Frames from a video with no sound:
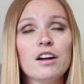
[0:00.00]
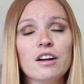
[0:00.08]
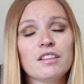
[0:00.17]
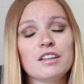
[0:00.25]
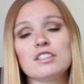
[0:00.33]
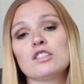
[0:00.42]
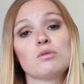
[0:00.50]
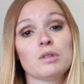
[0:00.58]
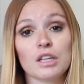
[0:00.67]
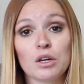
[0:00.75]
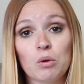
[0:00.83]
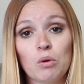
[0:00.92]
Aaron thinks it's
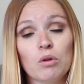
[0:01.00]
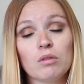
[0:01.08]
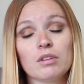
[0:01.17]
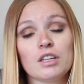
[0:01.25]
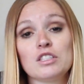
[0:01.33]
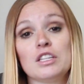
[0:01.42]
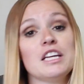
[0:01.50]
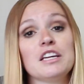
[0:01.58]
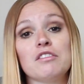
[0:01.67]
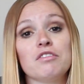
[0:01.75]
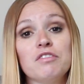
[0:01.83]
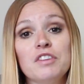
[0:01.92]
really cool because he
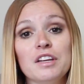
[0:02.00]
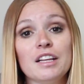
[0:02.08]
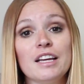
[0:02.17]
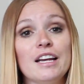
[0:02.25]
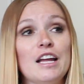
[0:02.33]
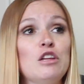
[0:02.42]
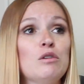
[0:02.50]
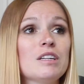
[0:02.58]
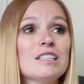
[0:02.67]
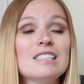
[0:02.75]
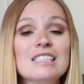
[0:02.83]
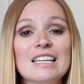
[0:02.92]
can feel it and you
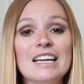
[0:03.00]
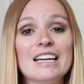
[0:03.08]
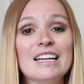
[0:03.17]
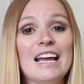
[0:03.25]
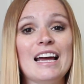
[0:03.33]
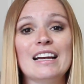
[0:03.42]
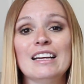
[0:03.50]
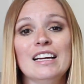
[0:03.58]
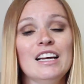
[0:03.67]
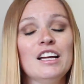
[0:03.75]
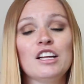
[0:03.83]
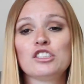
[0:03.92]
can see it and
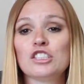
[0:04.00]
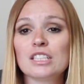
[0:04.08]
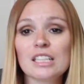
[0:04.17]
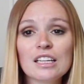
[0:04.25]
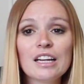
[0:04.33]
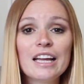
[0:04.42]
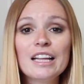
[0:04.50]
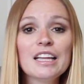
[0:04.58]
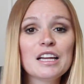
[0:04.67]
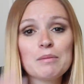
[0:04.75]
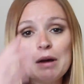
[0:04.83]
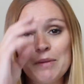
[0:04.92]
there's just a little
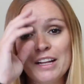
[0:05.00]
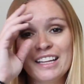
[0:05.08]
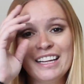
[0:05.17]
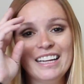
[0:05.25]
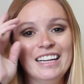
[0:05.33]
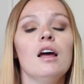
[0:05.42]
alien in my belly.